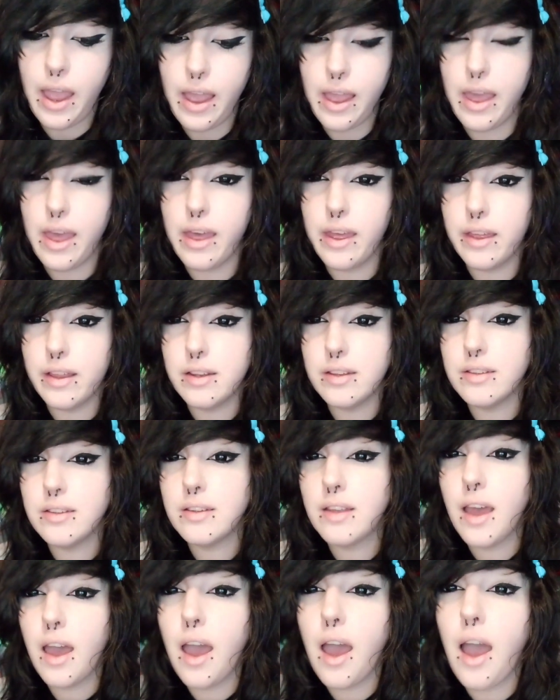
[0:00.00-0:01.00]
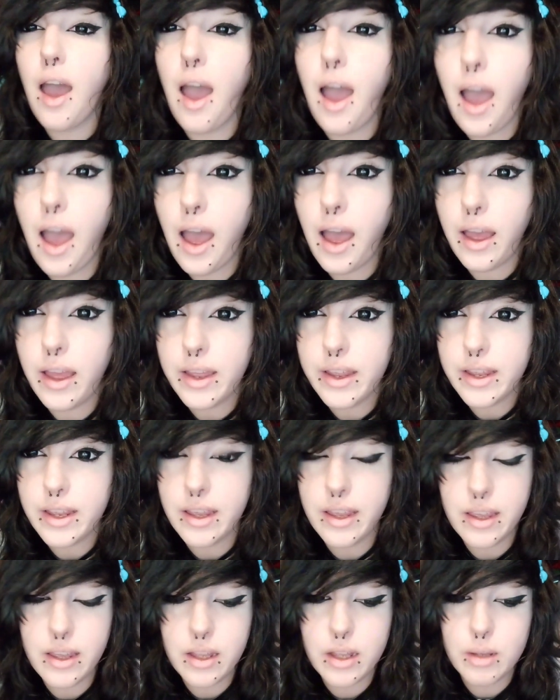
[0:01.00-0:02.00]
and
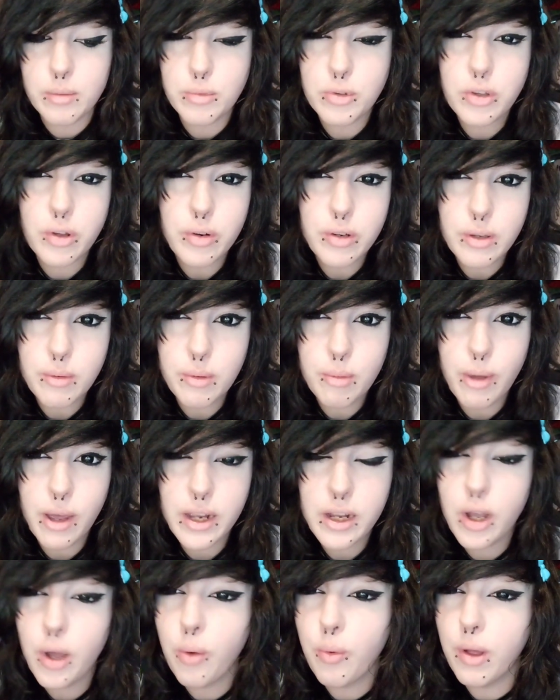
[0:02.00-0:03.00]
I am stoked to be back.